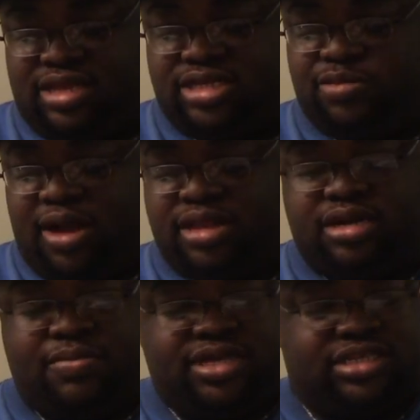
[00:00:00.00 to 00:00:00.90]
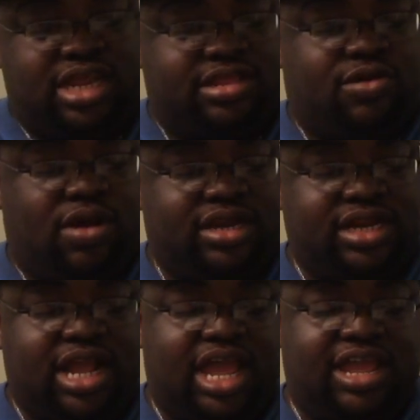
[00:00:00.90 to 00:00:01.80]
This is probably the best leather
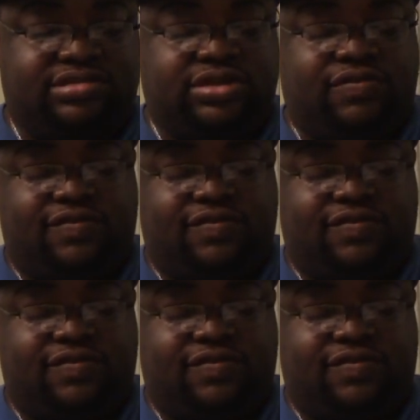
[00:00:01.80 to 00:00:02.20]
quality I have so